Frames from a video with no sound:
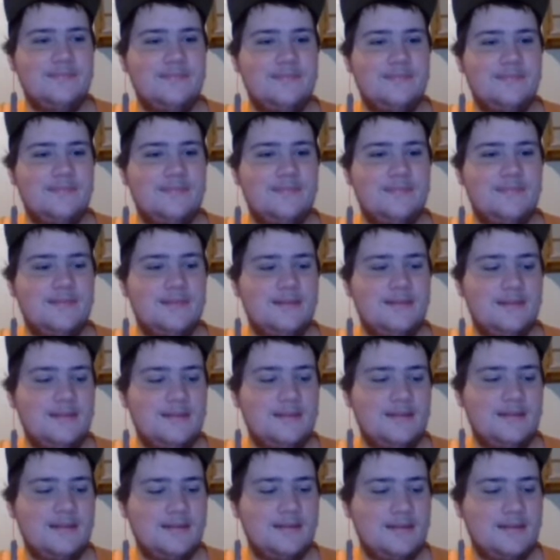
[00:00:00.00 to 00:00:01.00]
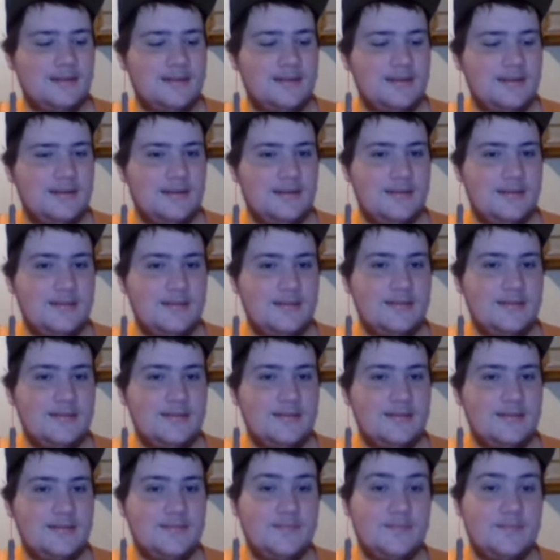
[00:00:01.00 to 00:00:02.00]

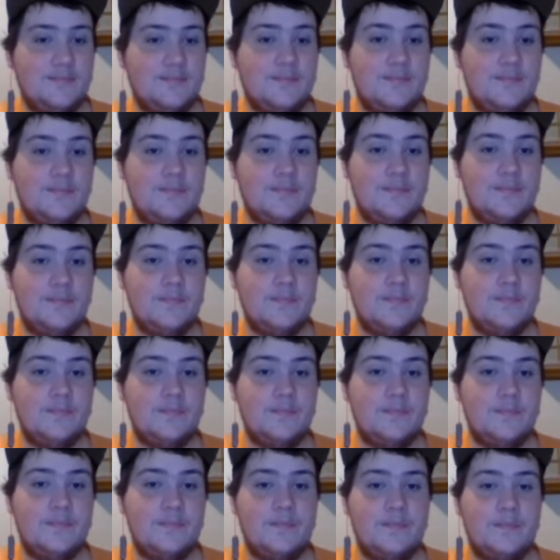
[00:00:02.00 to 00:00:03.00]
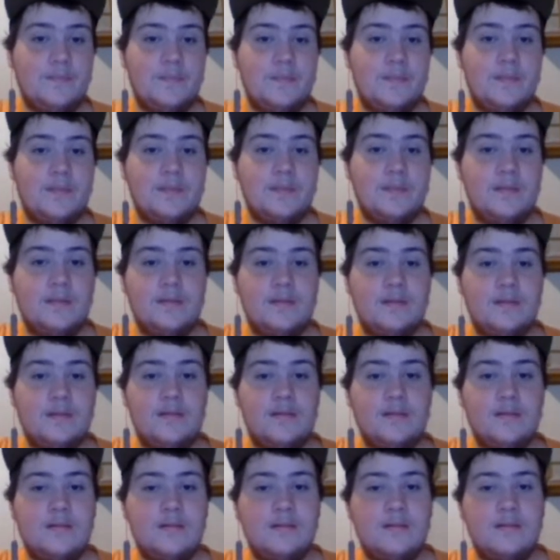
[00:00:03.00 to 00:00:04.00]

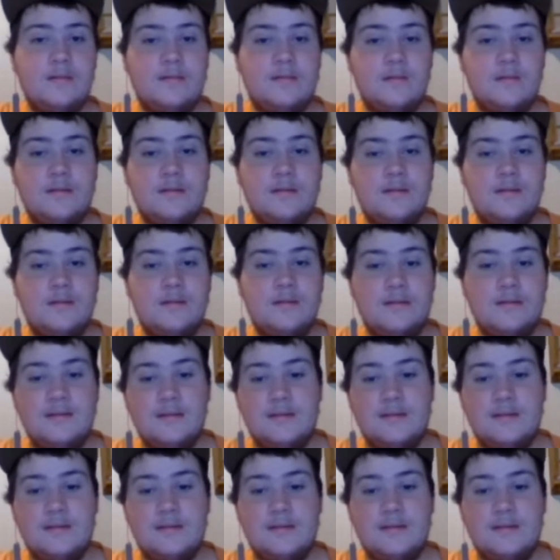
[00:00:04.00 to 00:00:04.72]
No words are spoken by the person on screen.